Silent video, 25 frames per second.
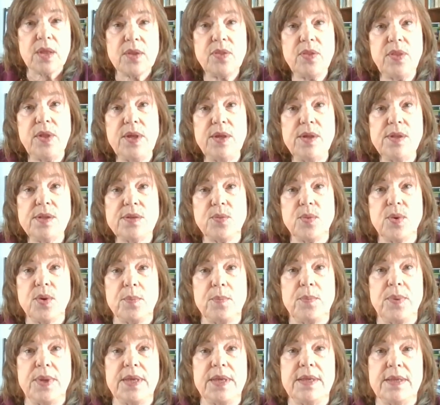These will
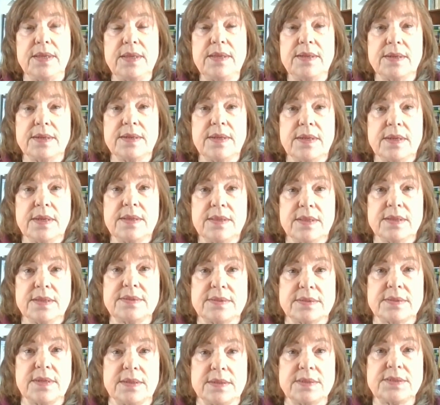be the
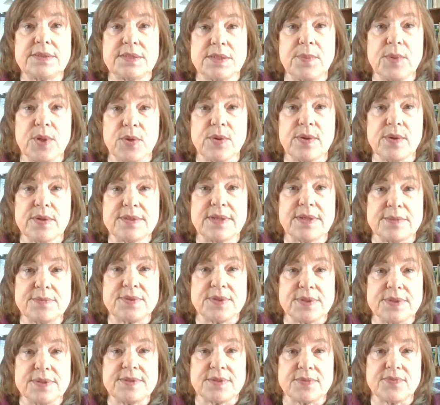similar
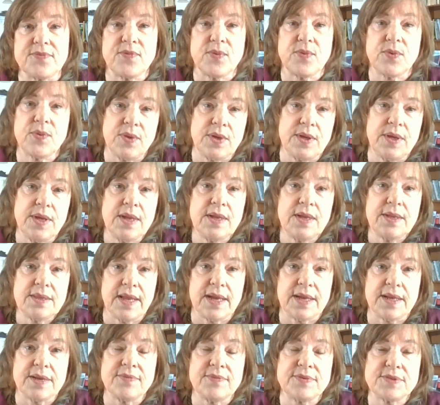assumptions for the
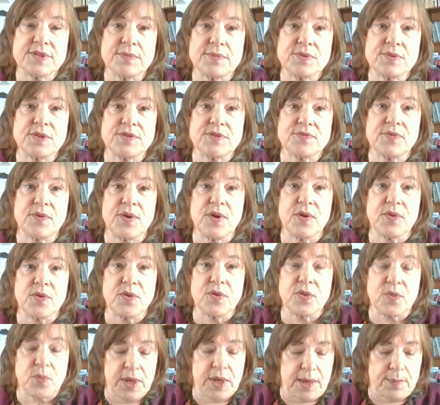negative assumptions for the other
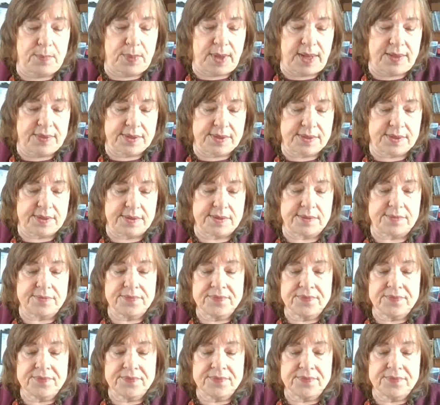three hypotheses.